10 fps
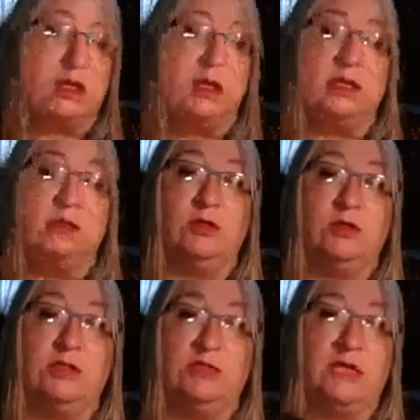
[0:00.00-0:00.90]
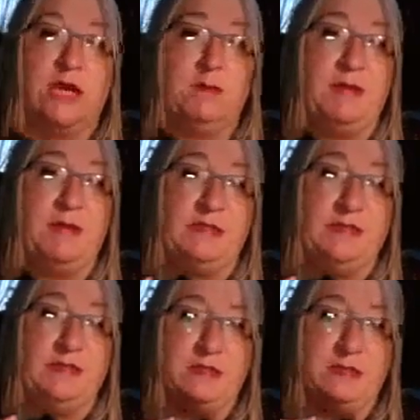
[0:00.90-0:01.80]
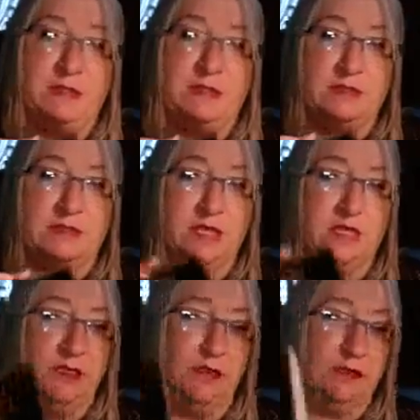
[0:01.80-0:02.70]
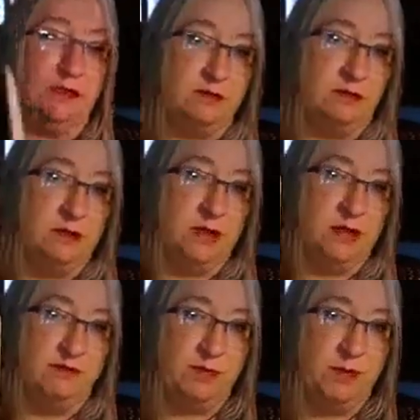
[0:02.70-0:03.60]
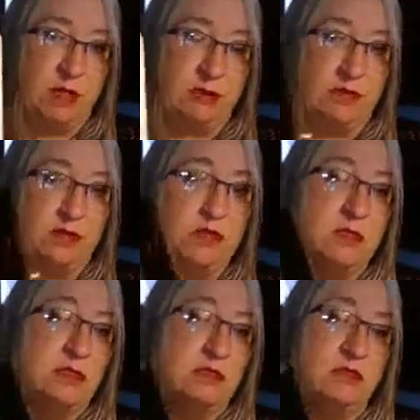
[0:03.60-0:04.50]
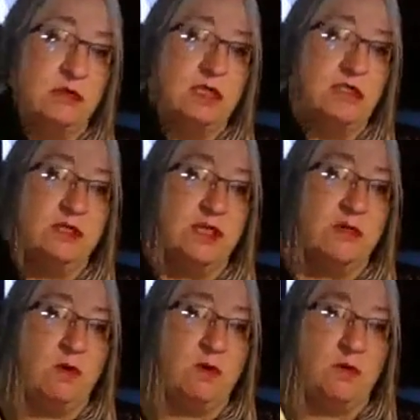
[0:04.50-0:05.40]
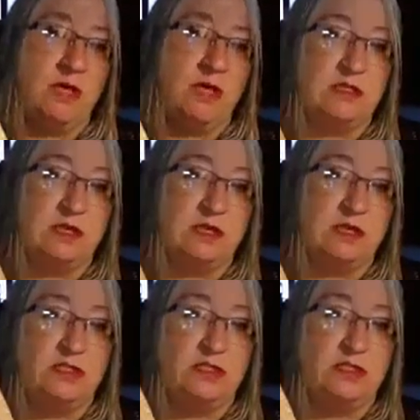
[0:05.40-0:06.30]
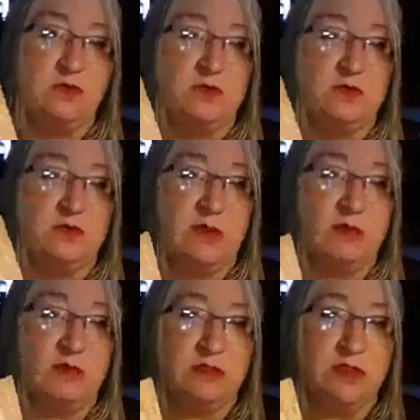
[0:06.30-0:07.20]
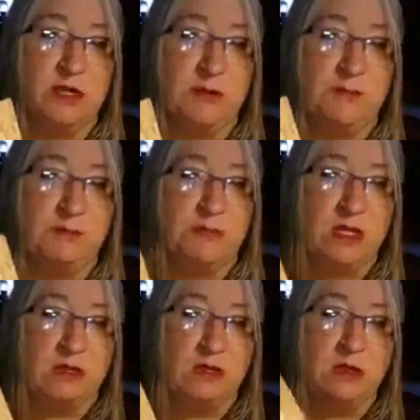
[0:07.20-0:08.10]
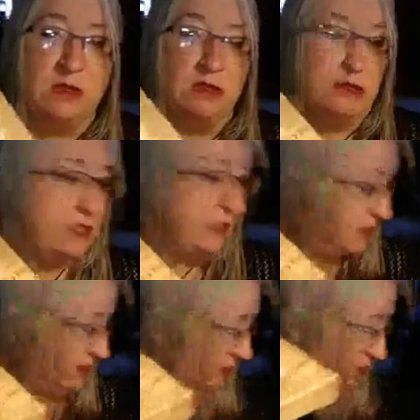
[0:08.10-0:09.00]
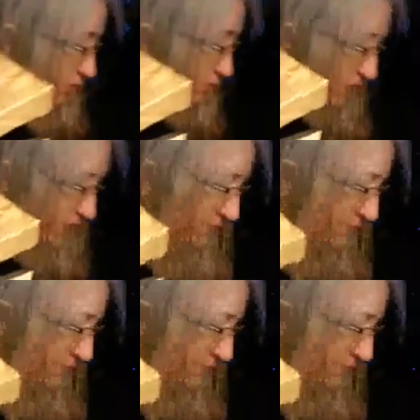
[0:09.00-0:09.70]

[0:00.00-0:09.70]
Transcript: And you can see I painted the inside of the box. So yesterday what we had started to do was I was taking these scraps of